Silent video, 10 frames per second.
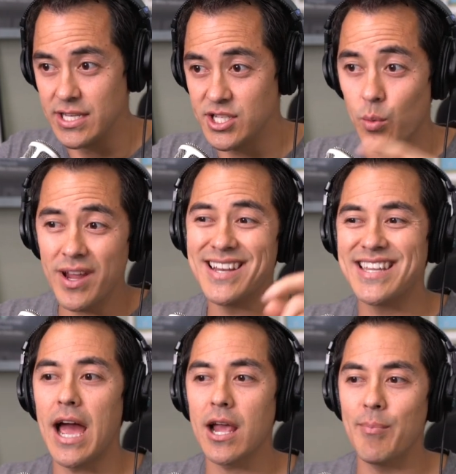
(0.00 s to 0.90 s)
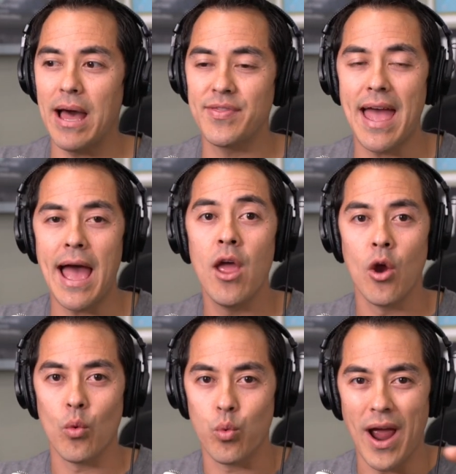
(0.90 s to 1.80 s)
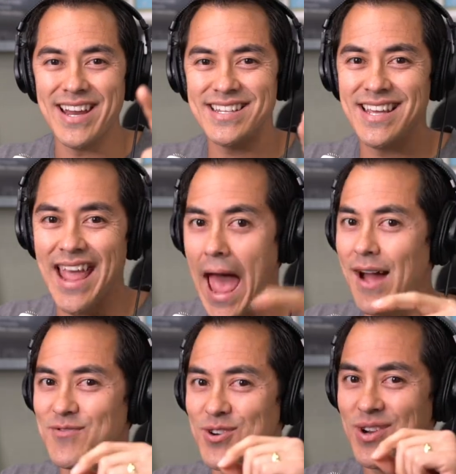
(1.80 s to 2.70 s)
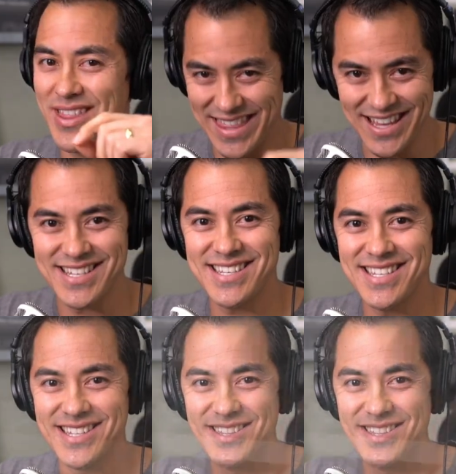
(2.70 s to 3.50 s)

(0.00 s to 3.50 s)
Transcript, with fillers: So, we're gonna talk about that right after this.